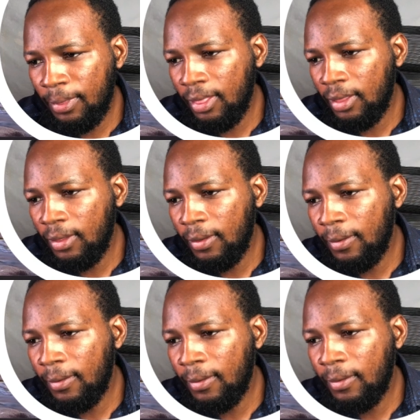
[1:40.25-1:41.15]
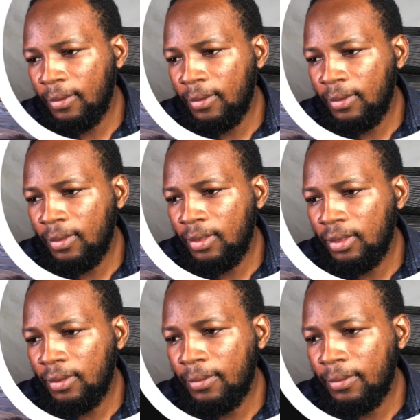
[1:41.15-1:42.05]
Now I'm recording my
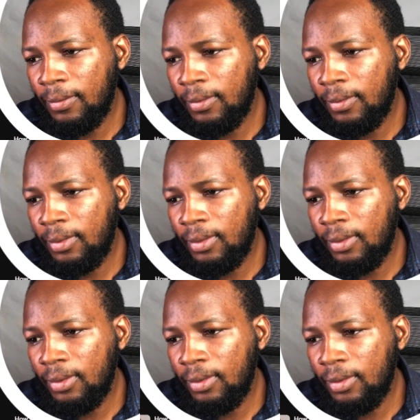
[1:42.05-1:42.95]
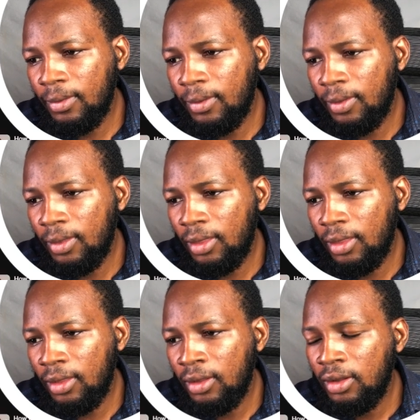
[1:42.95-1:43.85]
screen. It was
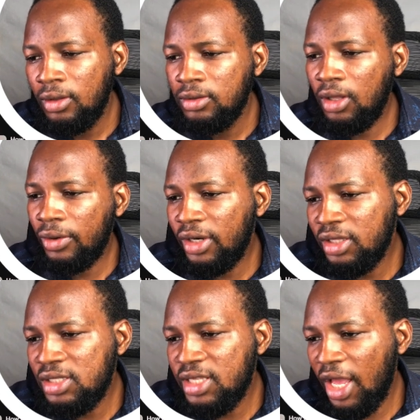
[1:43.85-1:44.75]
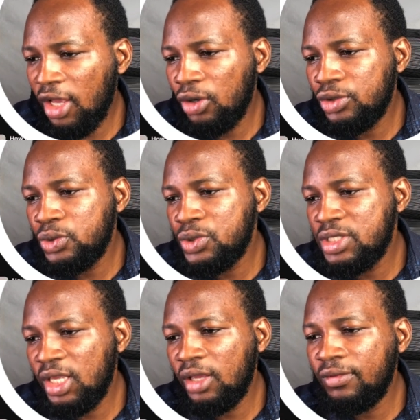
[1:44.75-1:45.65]
great. Now click this icon to
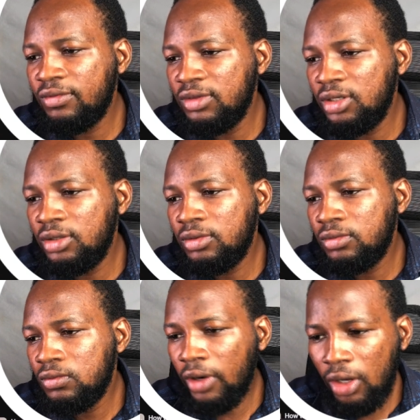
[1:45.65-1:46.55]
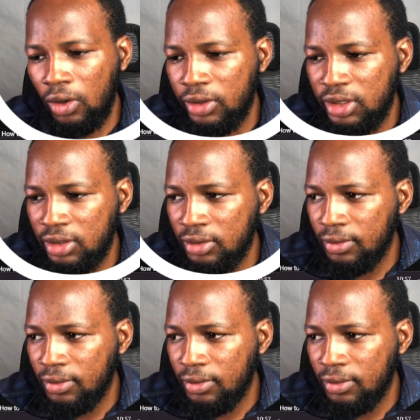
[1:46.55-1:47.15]
save the recording.